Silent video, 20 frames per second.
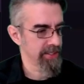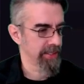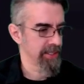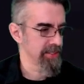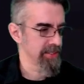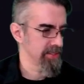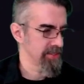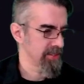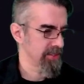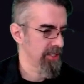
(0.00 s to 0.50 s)
I
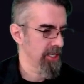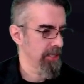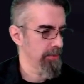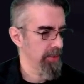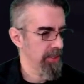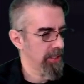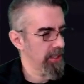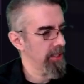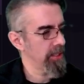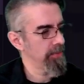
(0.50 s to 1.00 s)
guess this is going to
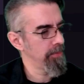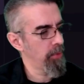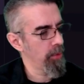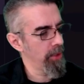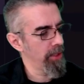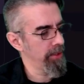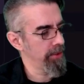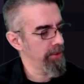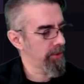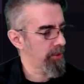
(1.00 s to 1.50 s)
be getting more
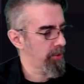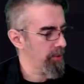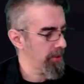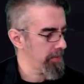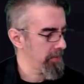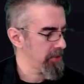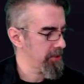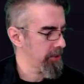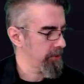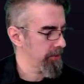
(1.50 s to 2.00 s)
into
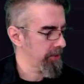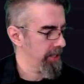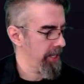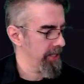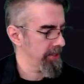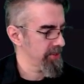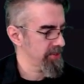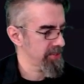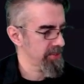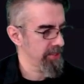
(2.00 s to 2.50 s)
crypto
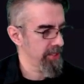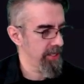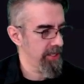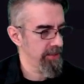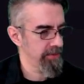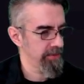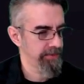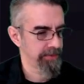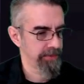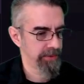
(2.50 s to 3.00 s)
kind of stuff.